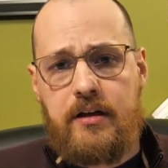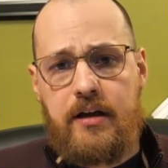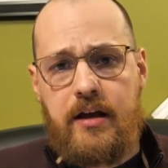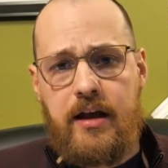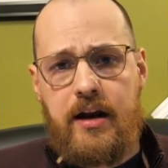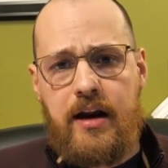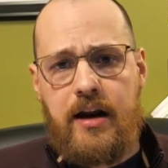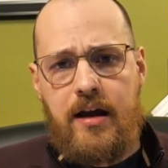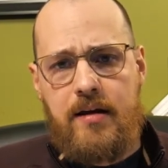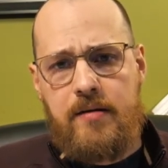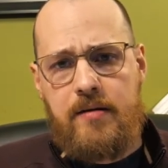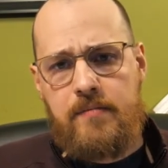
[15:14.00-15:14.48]

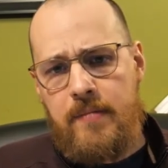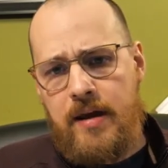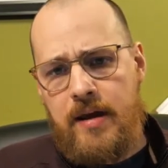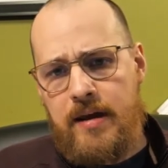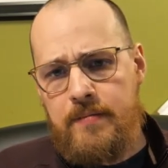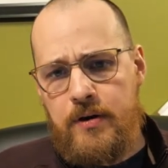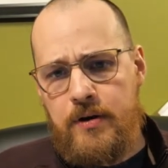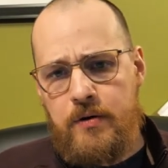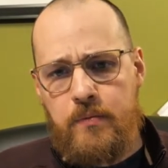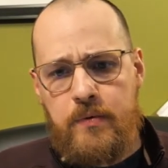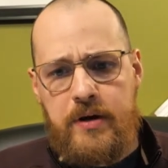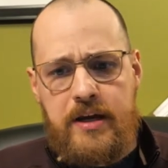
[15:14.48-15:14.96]
and and
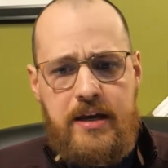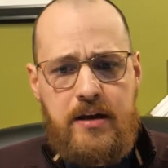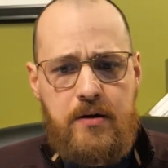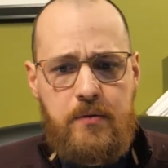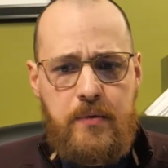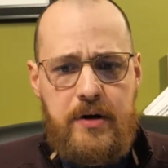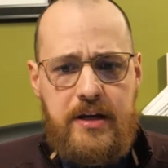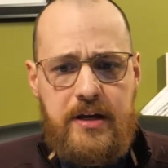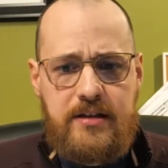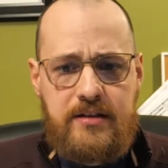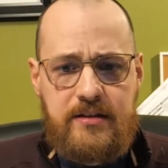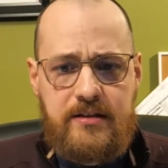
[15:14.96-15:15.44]
maybe
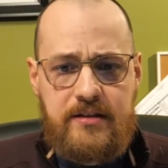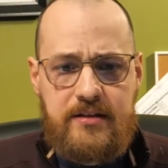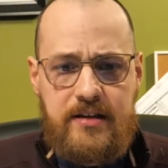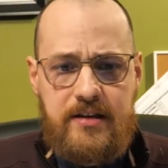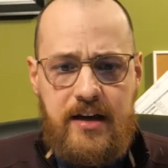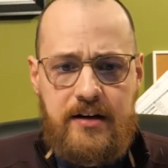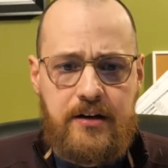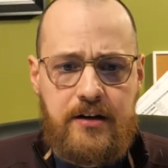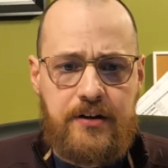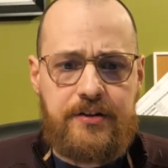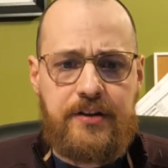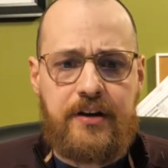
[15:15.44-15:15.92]
we we
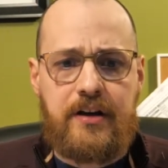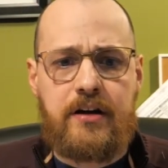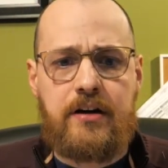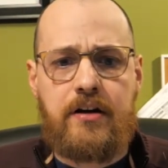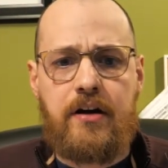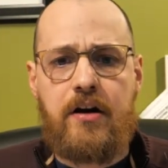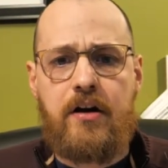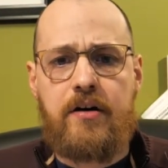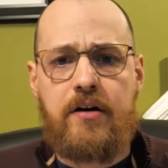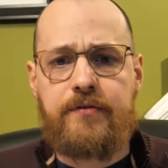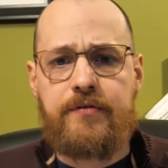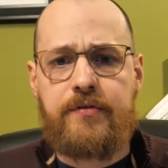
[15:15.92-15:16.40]
tend to
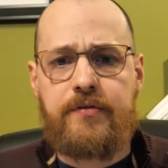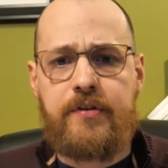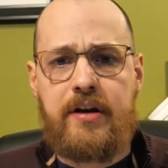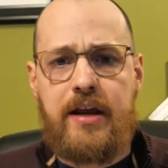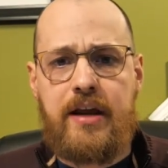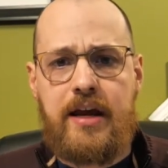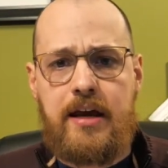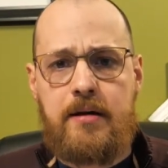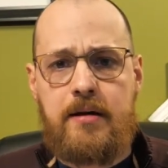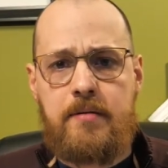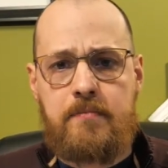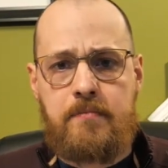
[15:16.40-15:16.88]
think of the
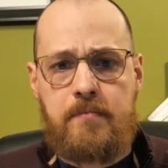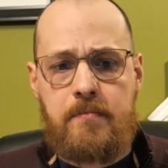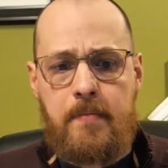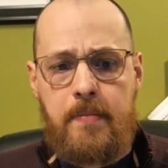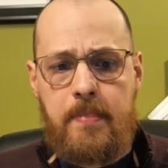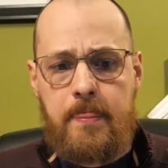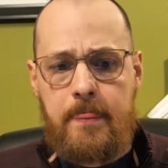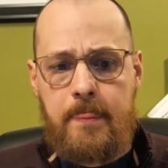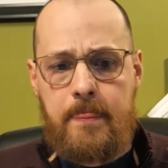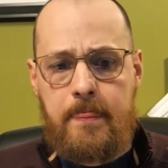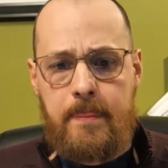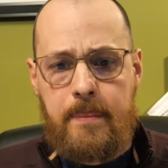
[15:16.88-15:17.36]

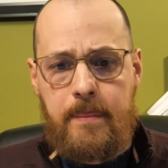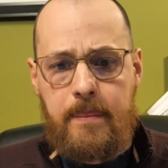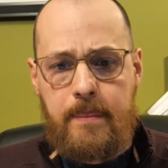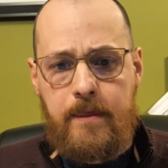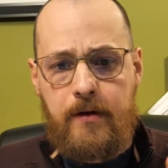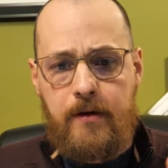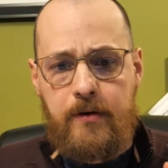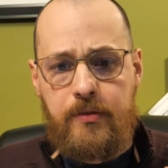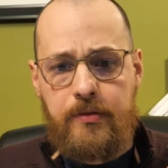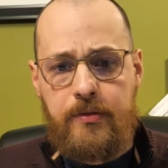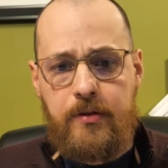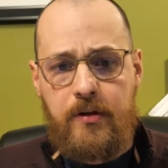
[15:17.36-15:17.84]
name
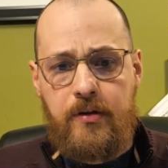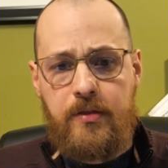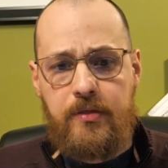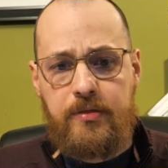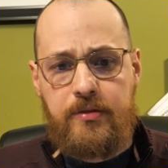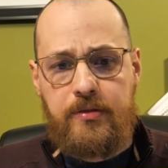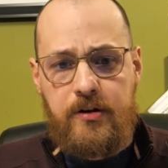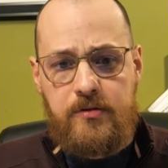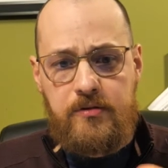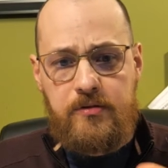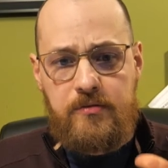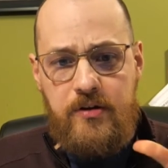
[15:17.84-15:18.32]
the
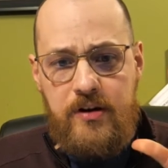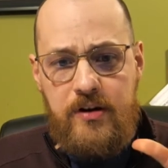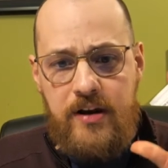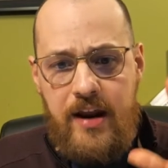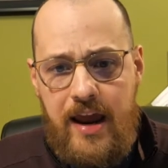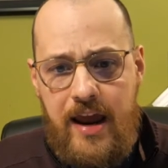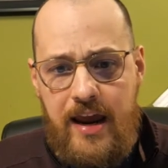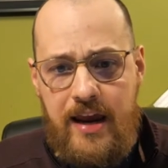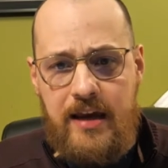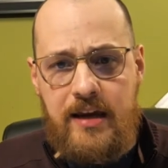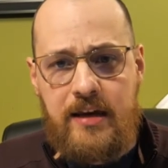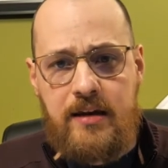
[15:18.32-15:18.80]
the the
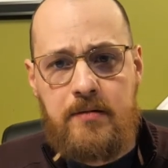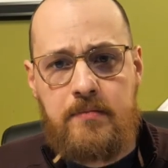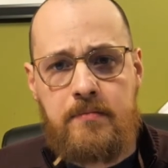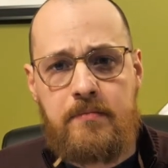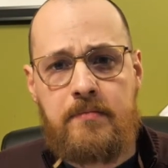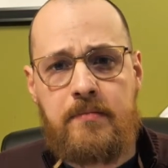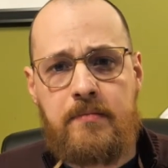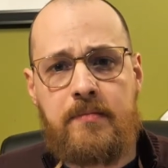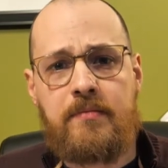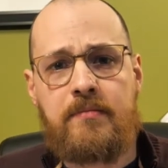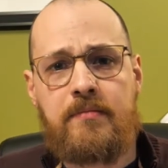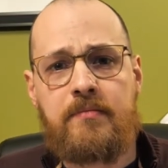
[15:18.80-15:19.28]

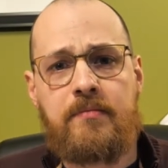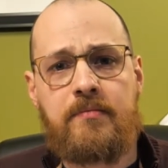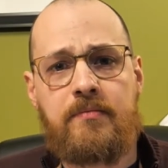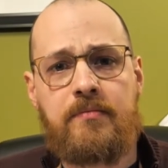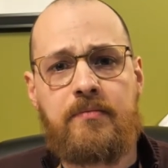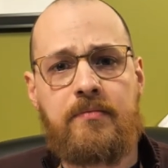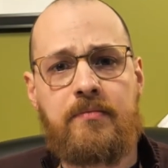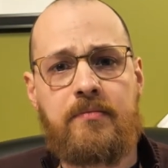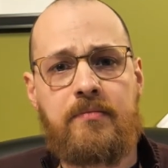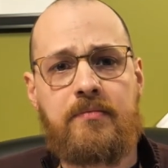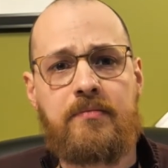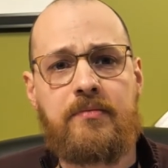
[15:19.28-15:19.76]
name
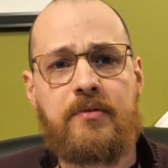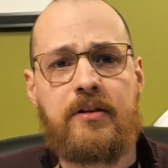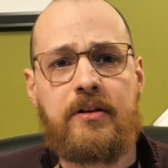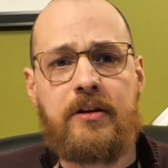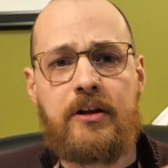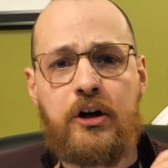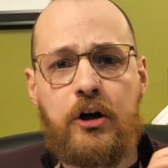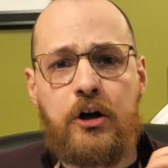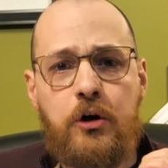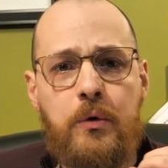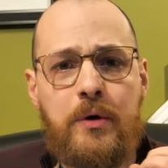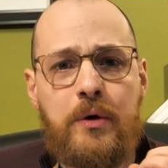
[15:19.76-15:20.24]
the
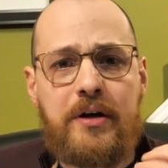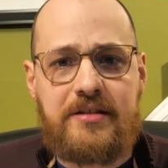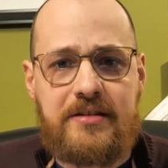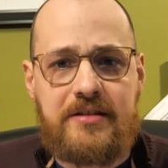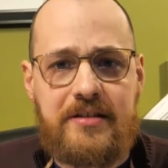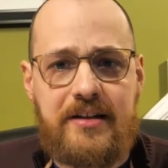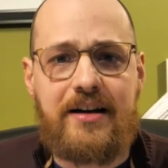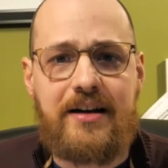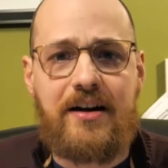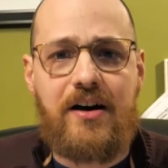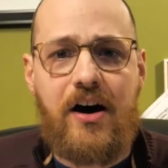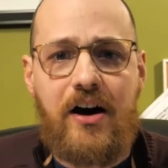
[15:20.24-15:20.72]

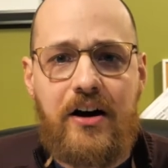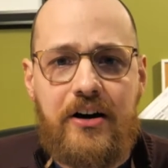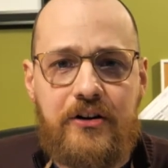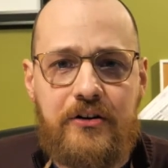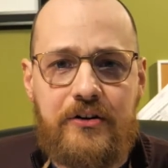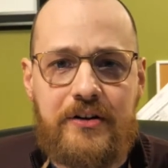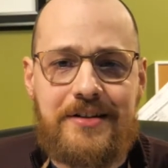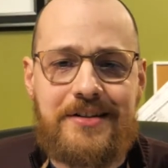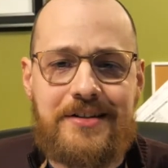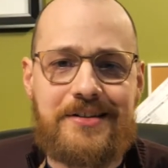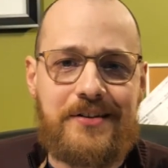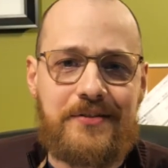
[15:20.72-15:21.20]
linguistic
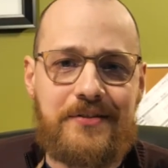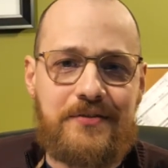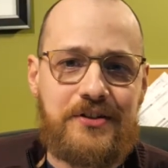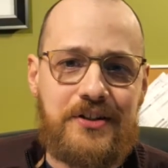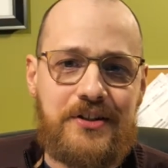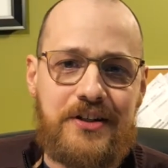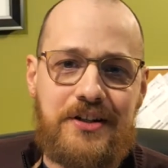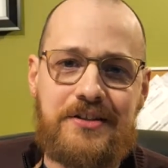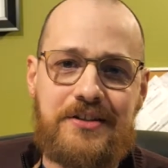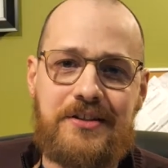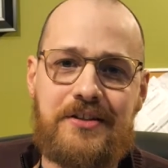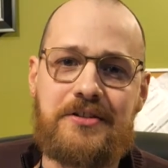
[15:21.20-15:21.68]
utterance of
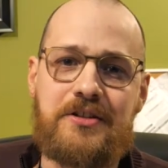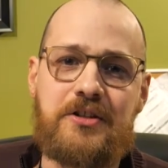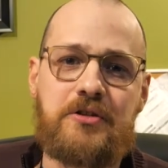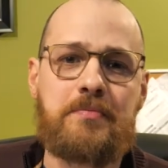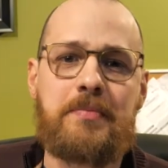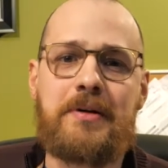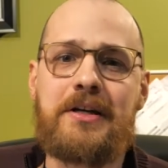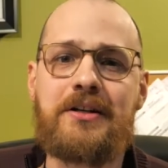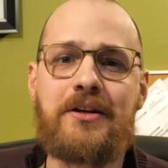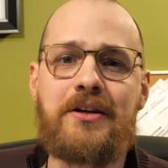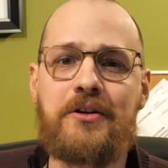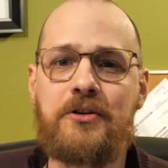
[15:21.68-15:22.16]
Jesus as
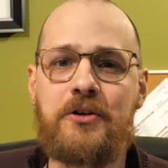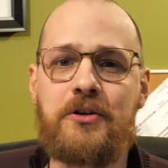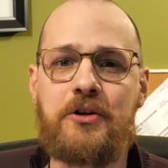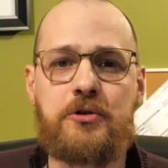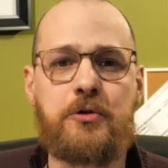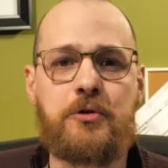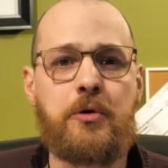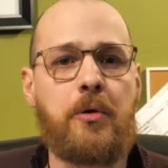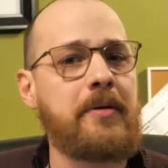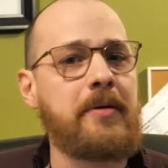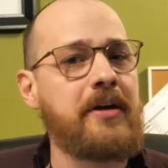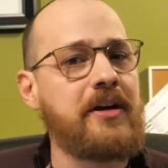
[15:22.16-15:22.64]
being
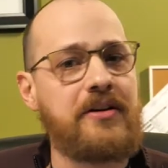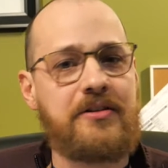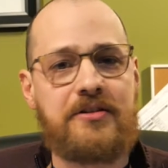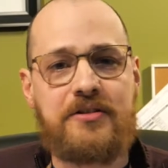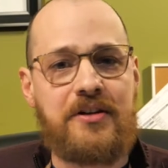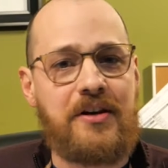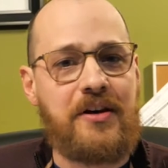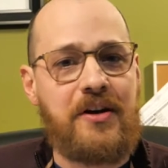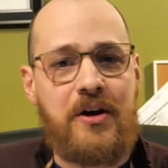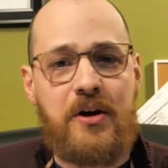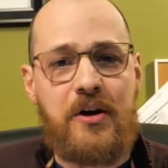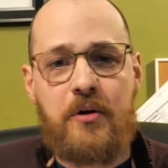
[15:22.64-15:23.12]
unusual
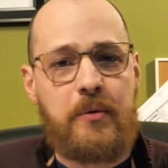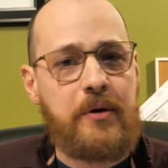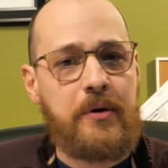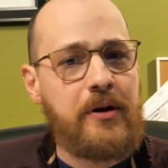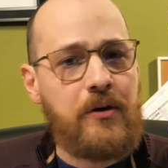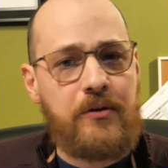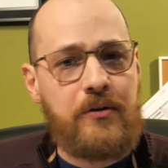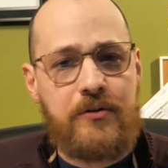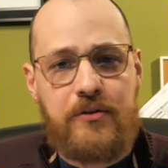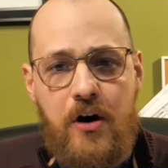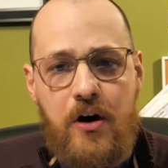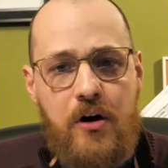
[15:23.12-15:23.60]
because we
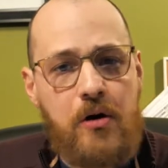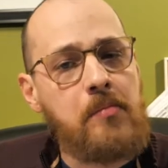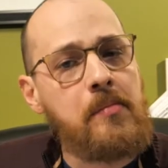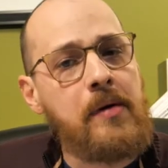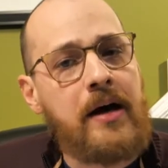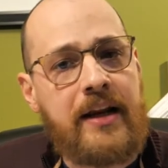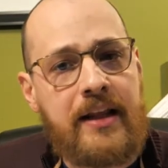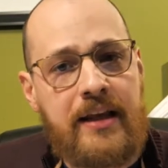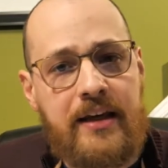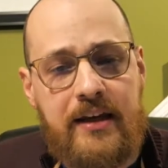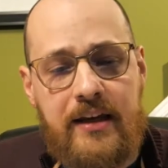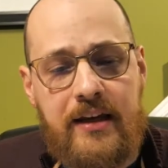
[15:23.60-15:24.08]
don't know
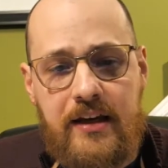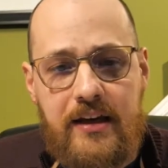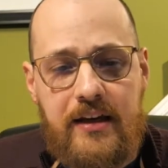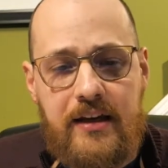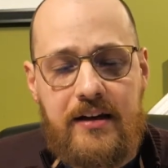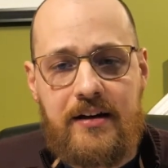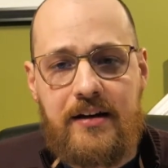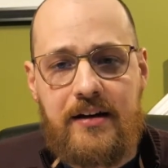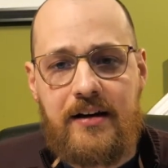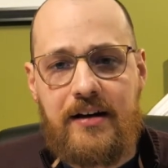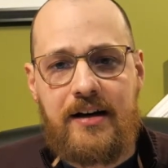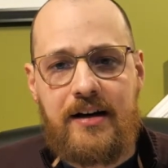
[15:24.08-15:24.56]
many,
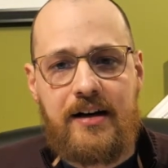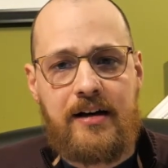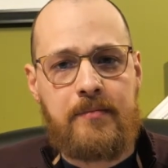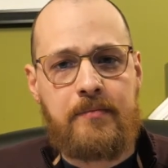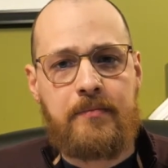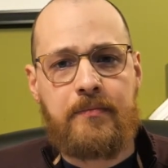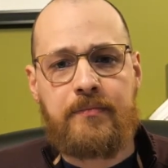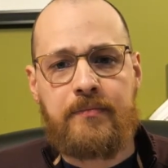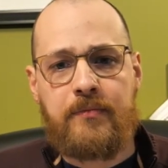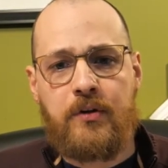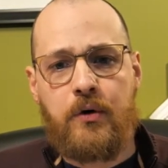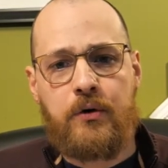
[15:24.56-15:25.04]

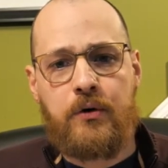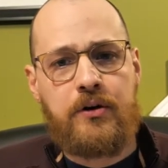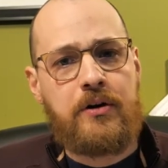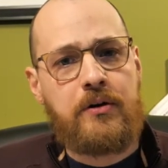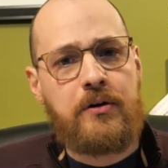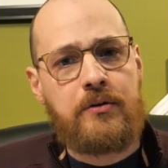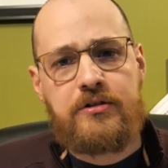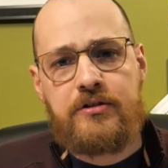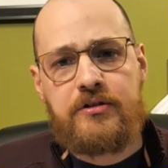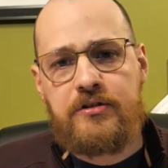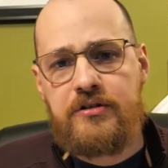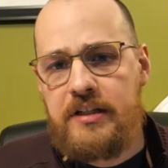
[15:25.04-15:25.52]
um, or you
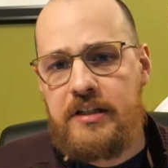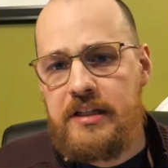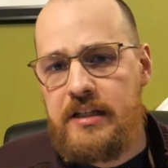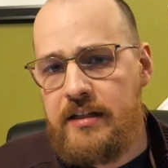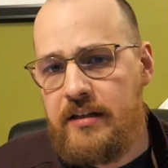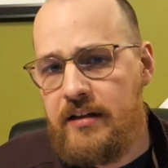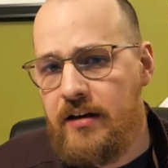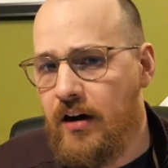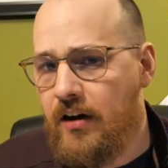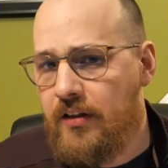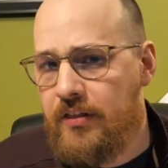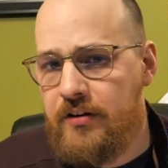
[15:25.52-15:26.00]
don't
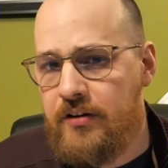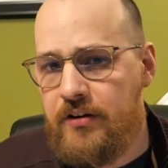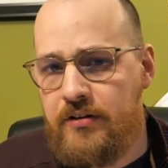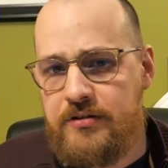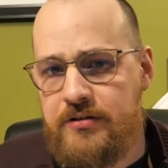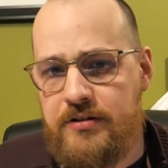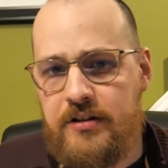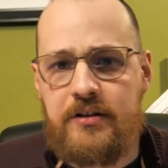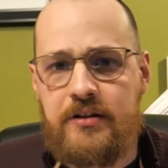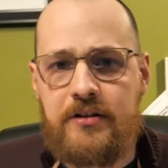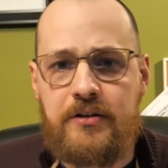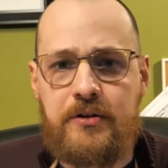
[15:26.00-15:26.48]
see
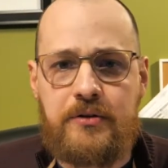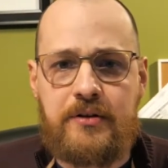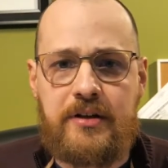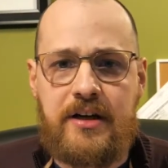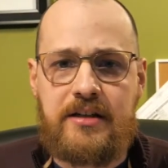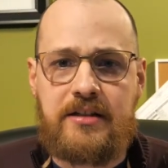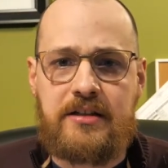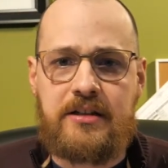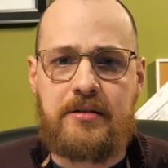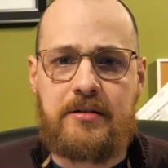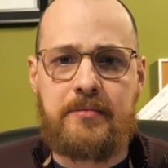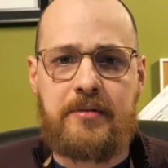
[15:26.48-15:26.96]
others in the New
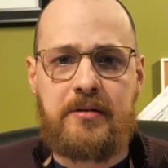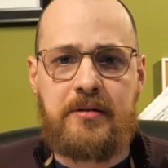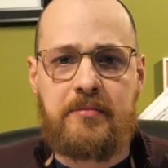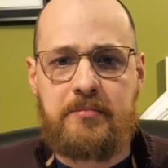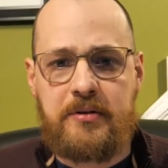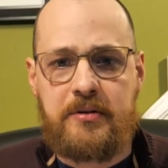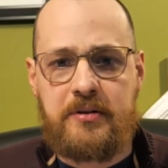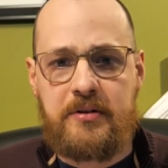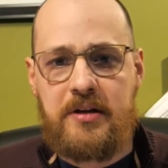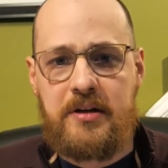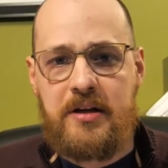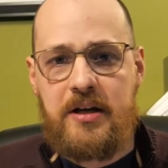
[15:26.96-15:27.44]
Testament,
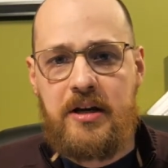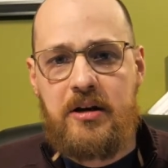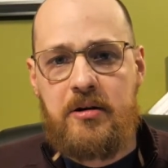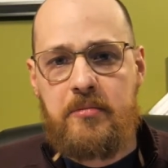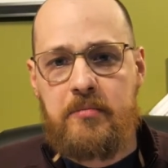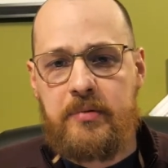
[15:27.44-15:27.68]
but.